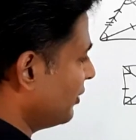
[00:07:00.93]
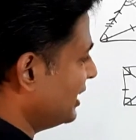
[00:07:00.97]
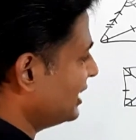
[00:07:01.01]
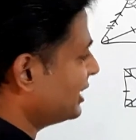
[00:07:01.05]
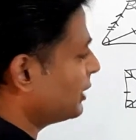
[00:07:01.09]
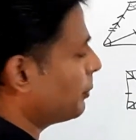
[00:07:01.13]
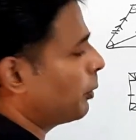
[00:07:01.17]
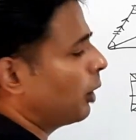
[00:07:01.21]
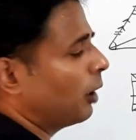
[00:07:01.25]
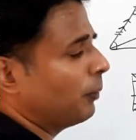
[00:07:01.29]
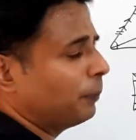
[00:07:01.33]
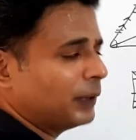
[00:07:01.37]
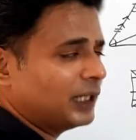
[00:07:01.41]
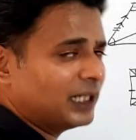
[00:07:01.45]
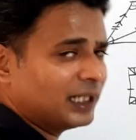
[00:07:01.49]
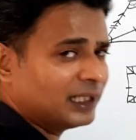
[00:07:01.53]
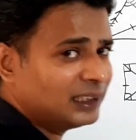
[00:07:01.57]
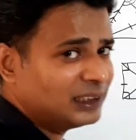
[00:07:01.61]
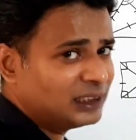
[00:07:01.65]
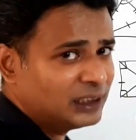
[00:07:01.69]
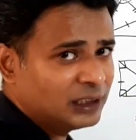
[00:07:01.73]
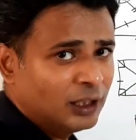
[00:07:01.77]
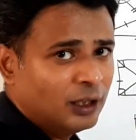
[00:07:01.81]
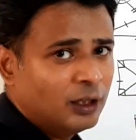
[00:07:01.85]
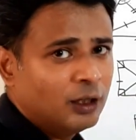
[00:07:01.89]
these
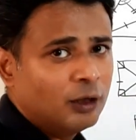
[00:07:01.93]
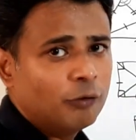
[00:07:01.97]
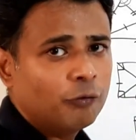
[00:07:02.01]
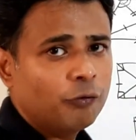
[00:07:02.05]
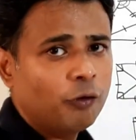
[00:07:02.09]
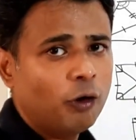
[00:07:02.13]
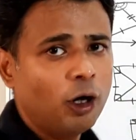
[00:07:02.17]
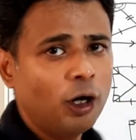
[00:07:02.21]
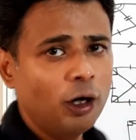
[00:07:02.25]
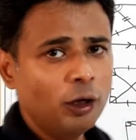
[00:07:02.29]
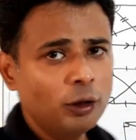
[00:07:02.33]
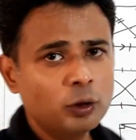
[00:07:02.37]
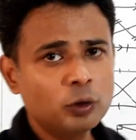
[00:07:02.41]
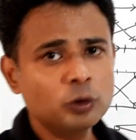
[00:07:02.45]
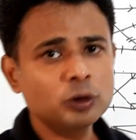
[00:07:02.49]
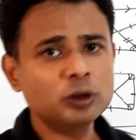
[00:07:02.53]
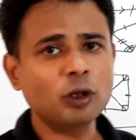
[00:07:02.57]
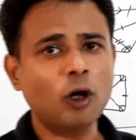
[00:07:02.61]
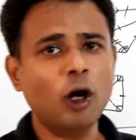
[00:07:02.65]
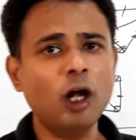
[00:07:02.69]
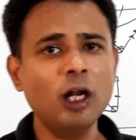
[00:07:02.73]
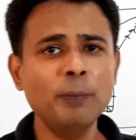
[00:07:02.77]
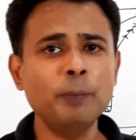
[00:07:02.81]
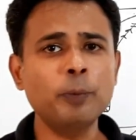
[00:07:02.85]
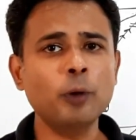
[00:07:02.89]
properties to
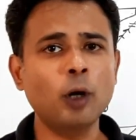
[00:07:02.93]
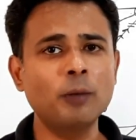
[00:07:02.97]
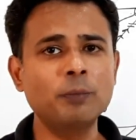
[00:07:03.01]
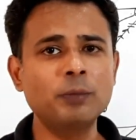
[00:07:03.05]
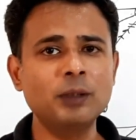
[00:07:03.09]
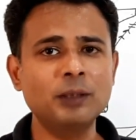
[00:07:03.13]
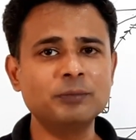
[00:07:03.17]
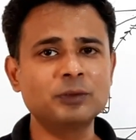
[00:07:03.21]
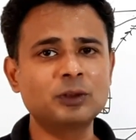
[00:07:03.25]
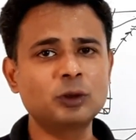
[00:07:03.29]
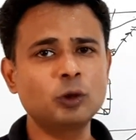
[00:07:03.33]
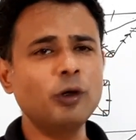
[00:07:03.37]
solve problems.